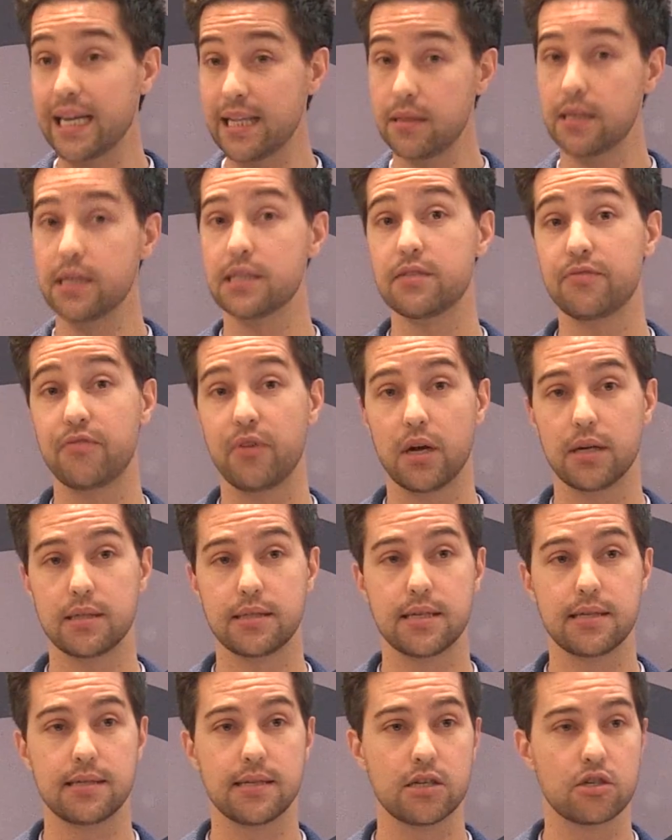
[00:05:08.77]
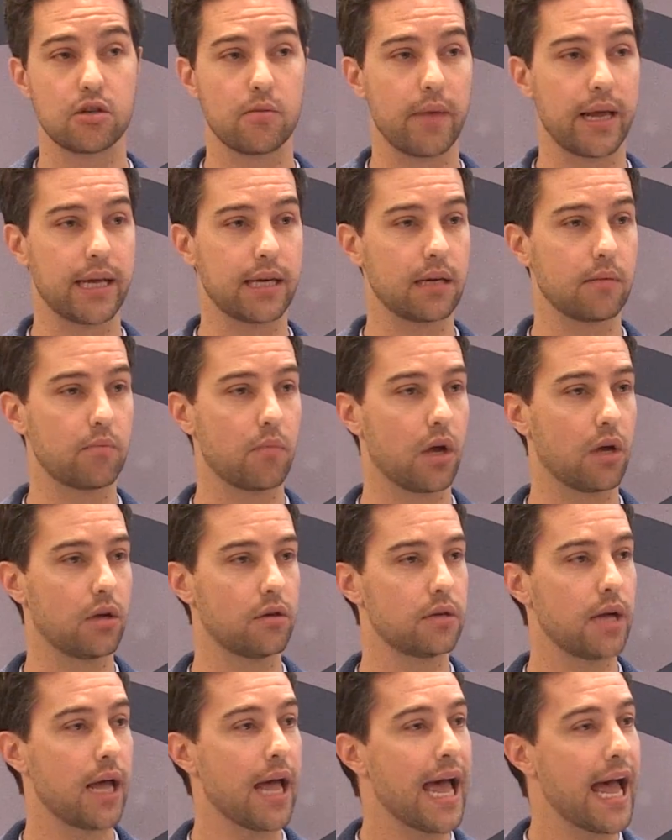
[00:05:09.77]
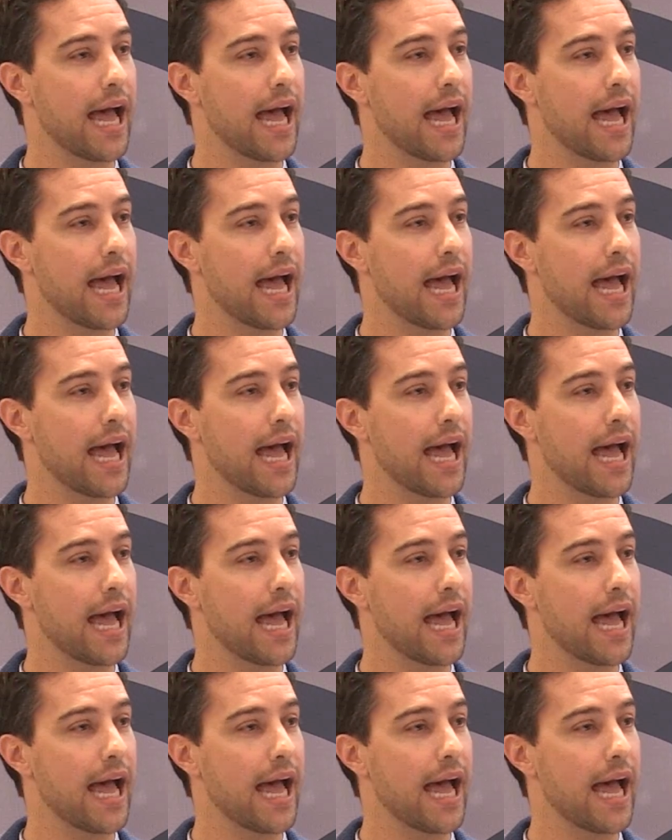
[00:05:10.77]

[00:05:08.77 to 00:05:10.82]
in this fast decision-making mode?